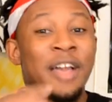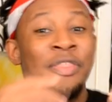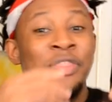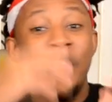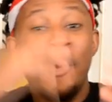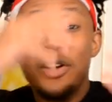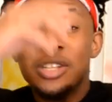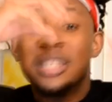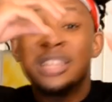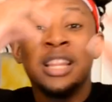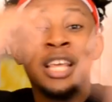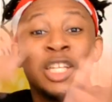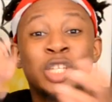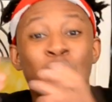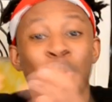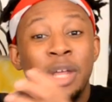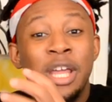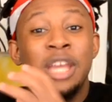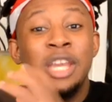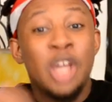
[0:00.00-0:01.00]
There is
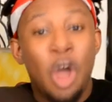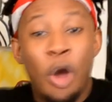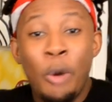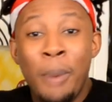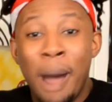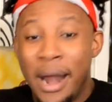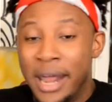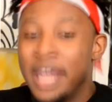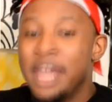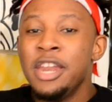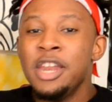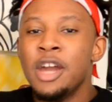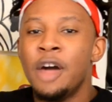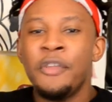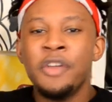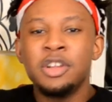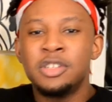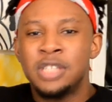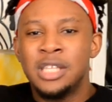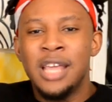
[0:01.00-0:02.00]
literally nobody. And you know,
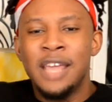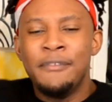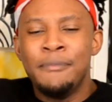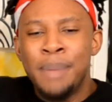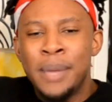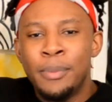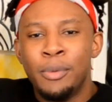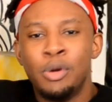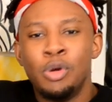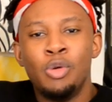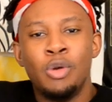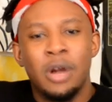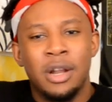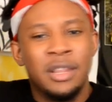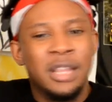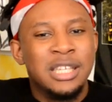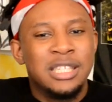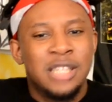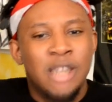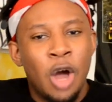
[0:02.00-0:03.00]
there's even people who are
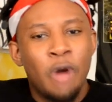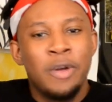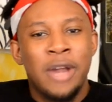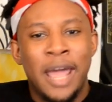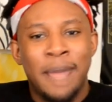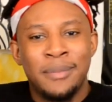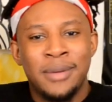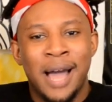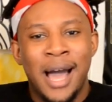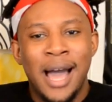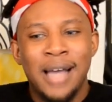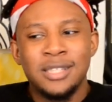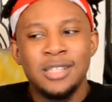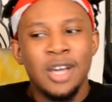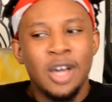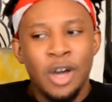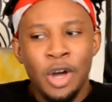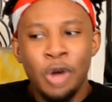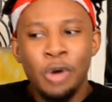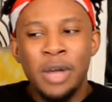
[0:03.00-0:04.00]
these no-name guys
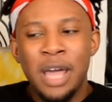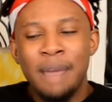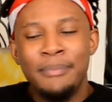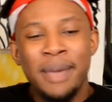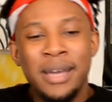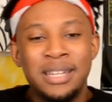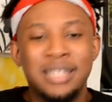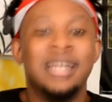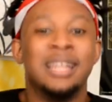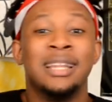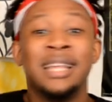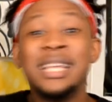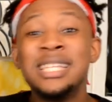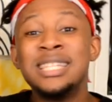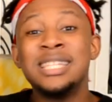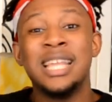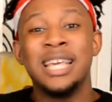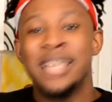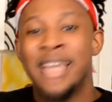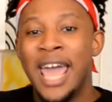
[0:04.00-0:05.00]
who get mentioned, at
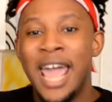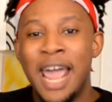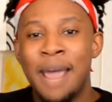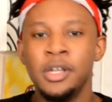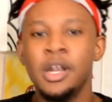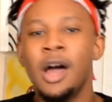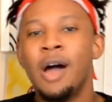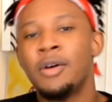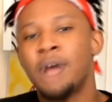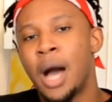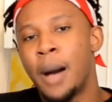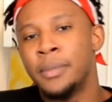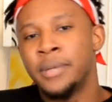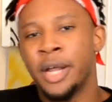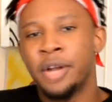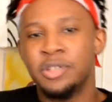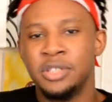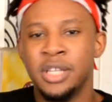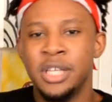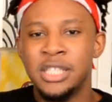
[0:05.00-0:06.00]
least in the game. You know how
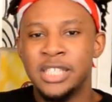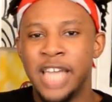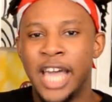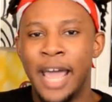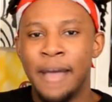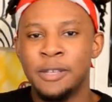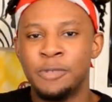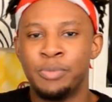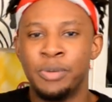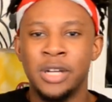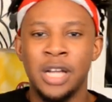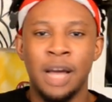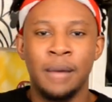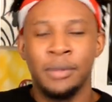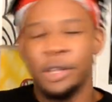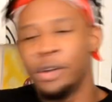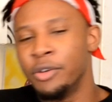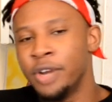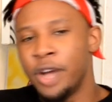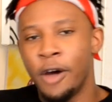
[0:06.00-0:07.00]
commentators in these games bring
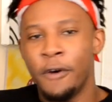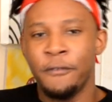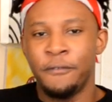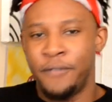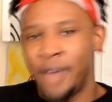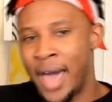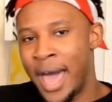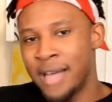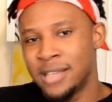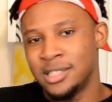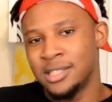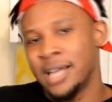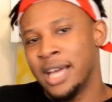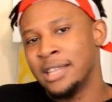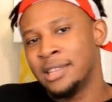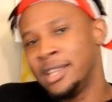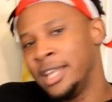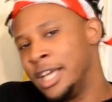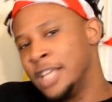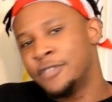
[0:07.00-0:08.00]
up little-known facts and
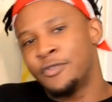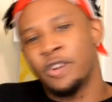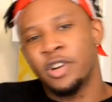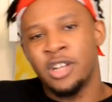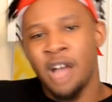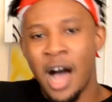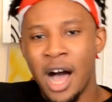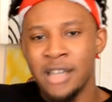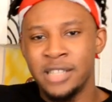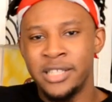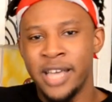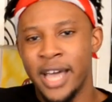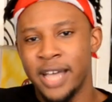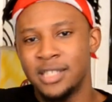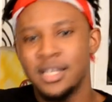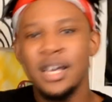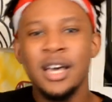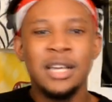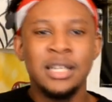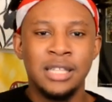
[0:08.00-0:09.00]
like things for
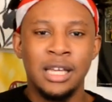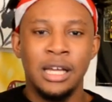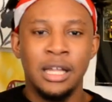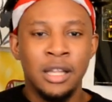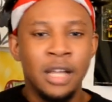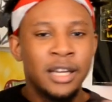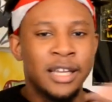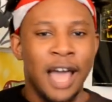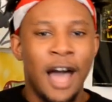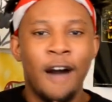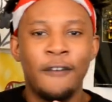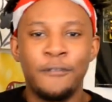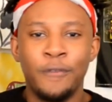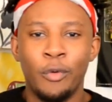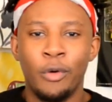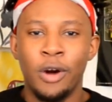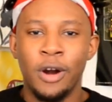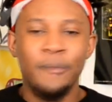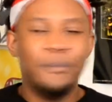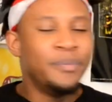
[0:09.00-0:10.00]
context to look out
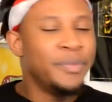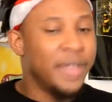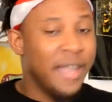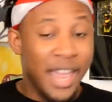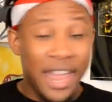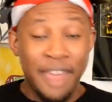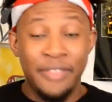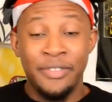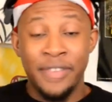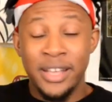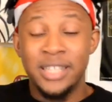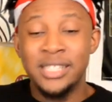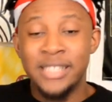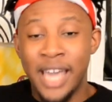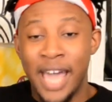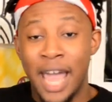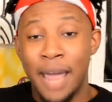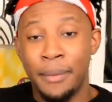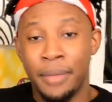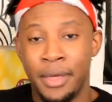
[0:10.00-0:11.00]
for in this
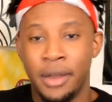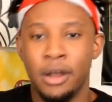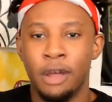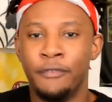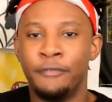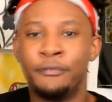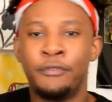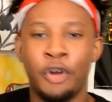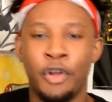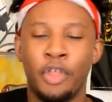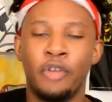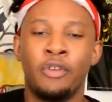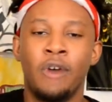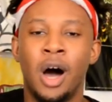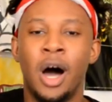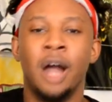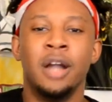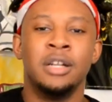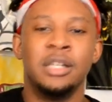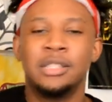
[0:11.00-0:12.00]
game and then further
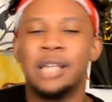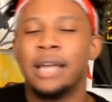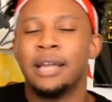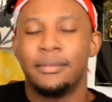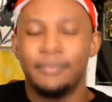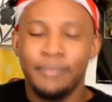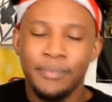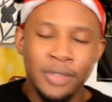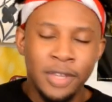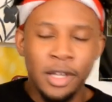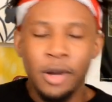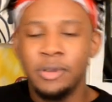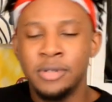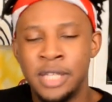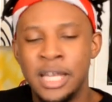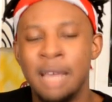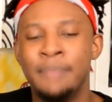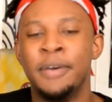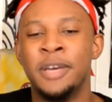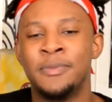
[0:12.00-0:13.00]
on, just like little
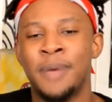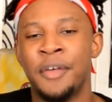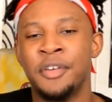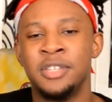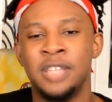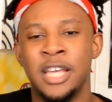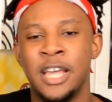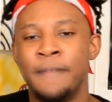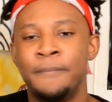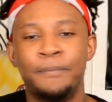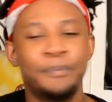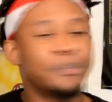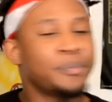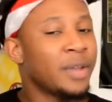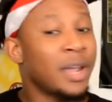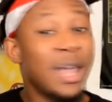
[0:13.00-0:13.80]
tidbits about the team.